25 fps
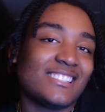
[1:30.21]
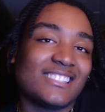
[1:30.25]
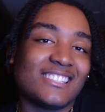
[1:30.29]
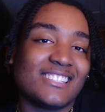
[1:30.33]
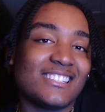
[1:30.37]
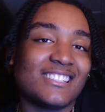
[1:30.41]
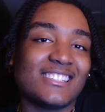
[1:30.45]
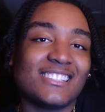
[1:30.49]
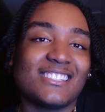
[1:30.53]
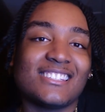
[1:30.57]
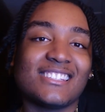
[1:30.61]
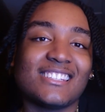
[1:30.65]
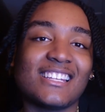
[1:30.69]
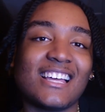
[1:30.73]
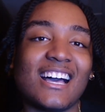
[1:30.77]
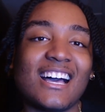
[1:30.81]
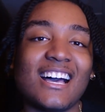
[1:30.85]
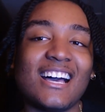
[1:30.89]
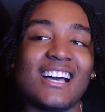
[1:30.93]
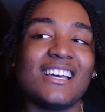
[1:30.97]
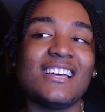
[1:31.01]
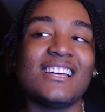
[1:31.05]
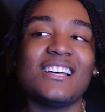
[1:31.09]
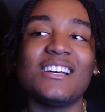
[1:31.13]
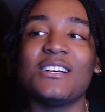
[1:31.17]
This is
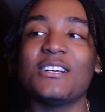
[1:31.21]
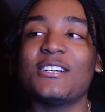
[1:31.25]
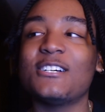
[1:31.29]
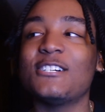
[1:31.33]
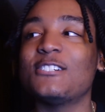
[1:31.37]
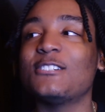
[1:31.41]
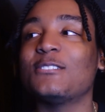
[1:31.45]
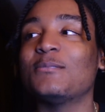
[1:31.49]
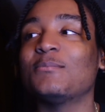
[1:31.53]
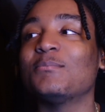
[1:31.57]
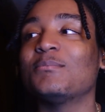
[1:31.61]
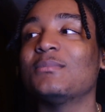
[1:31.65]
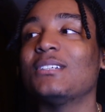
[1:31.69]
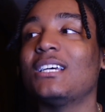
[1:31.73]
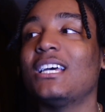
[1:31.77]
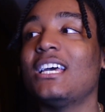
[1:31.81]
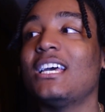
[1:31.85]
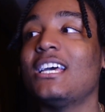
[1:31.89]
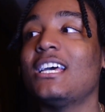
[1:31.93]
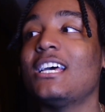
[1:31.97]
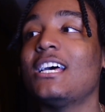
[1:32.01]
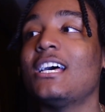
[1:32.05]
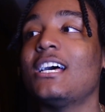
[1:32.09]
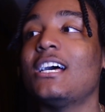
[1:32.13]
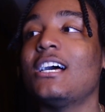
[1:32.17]
not
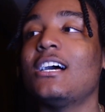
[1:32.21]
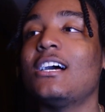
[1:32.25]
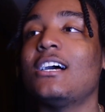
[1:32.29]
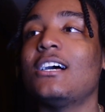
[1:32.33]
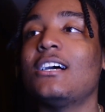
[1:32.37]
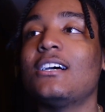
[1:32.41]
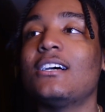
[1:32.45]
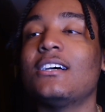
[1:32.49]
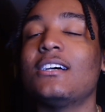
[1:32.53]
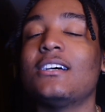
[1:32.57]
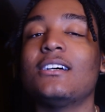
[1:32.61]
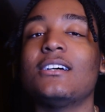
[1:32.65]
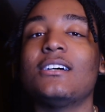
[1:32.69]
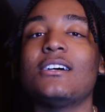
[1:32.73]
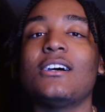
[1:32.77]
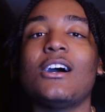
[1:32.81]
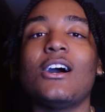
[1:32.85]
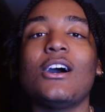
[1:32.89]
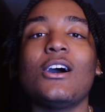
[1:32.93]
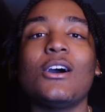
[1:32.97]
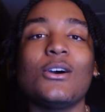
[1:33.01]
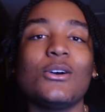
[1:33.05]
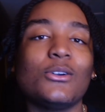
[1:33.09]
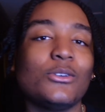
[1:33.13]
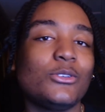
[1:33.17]
oh,